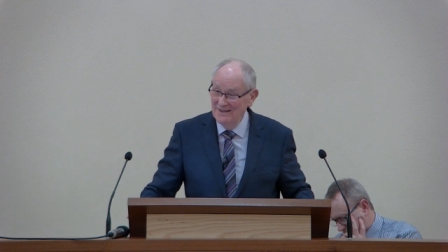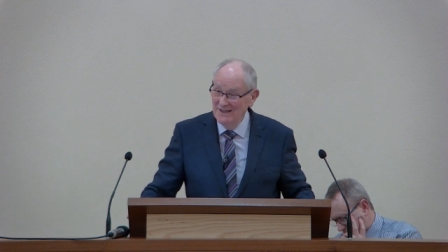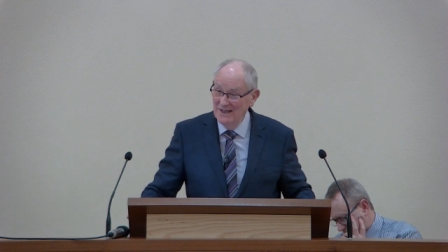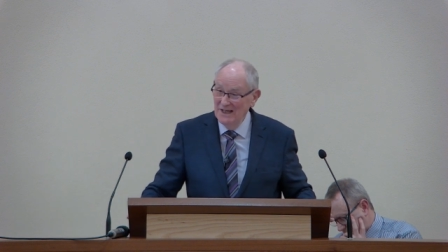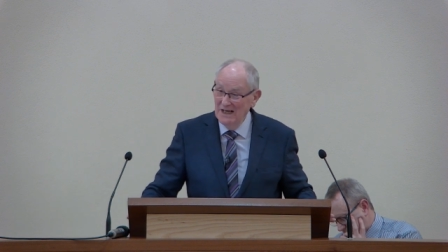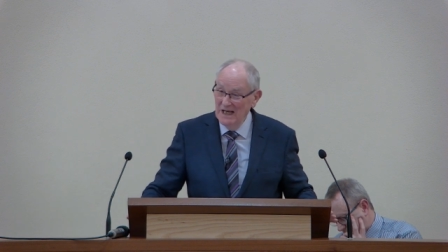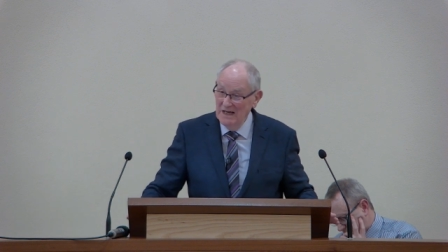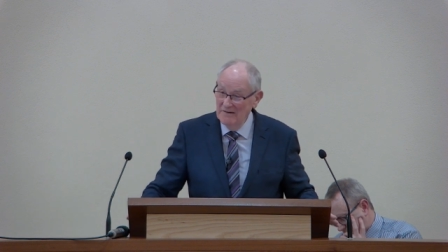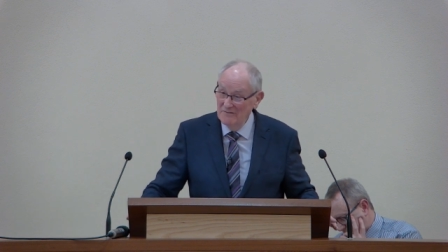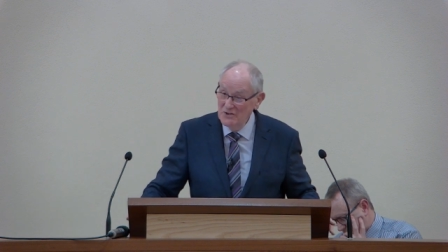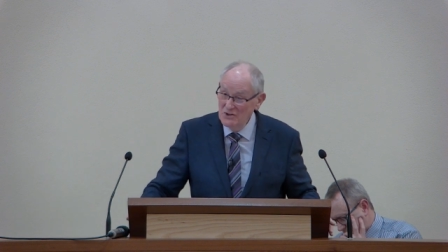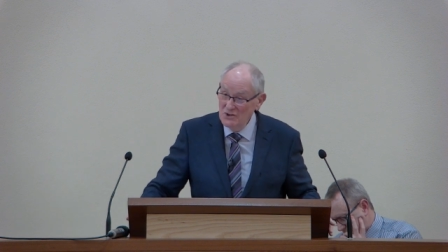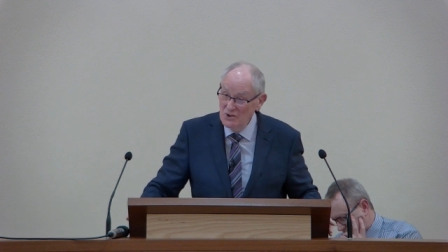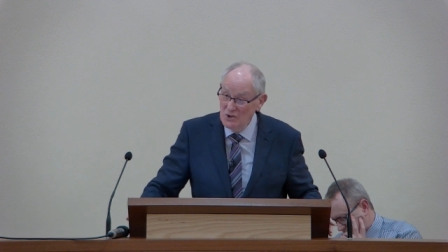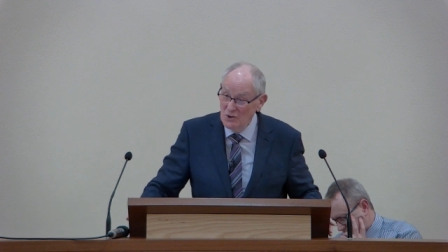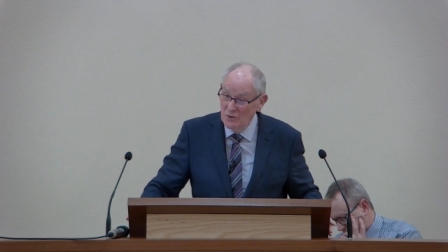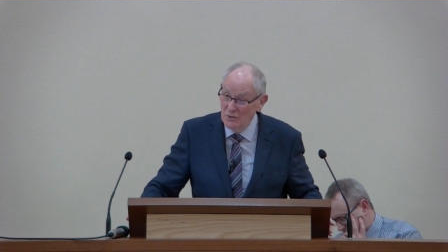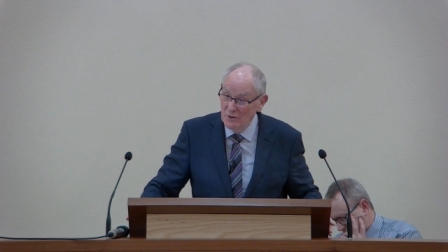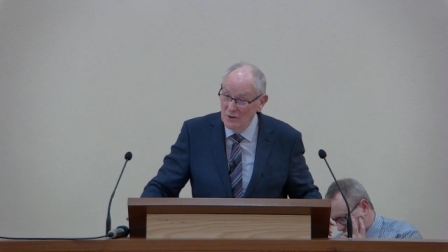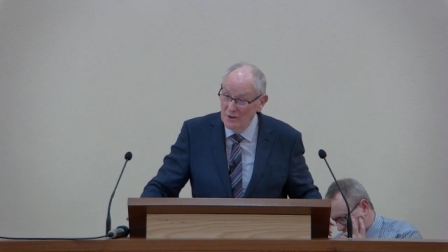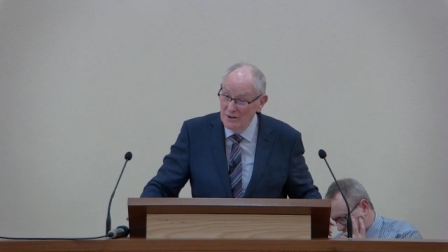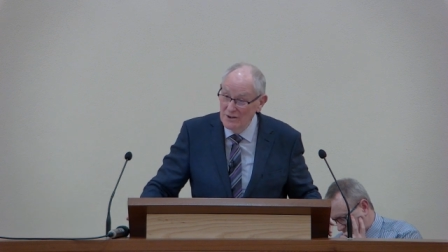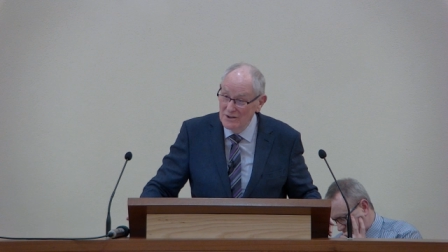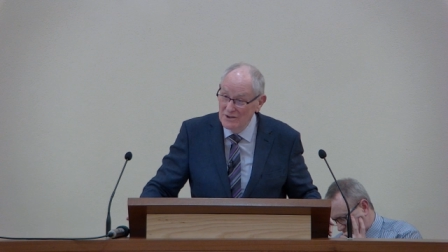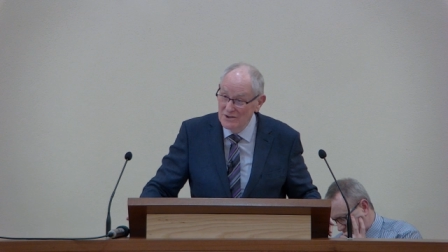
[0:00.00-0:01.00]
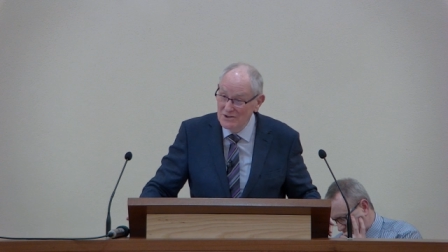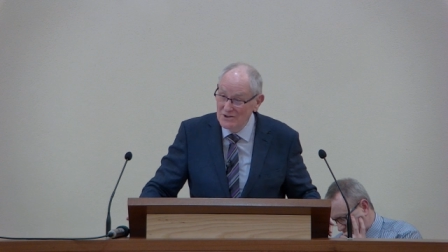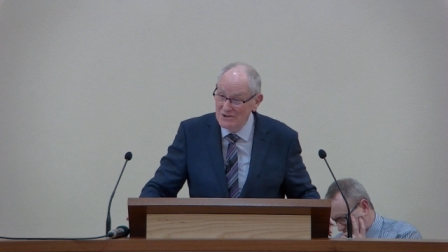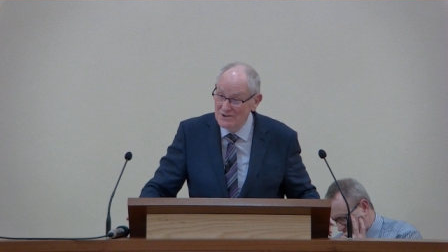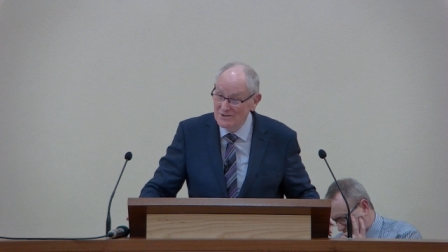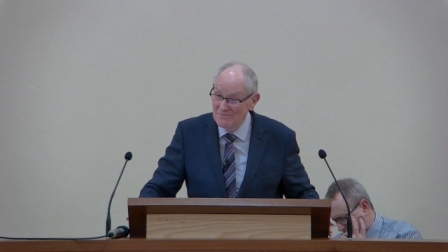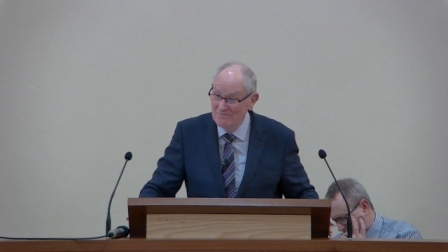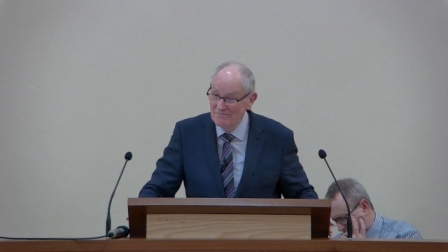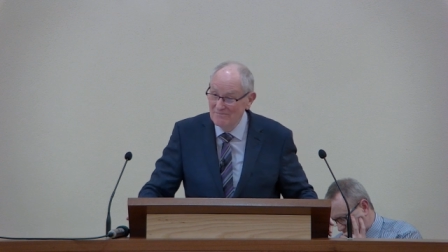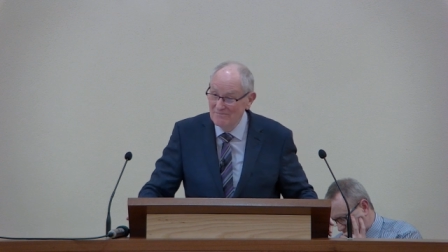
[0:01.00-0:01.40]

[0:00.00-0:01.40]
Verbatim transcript: They'll have assurance.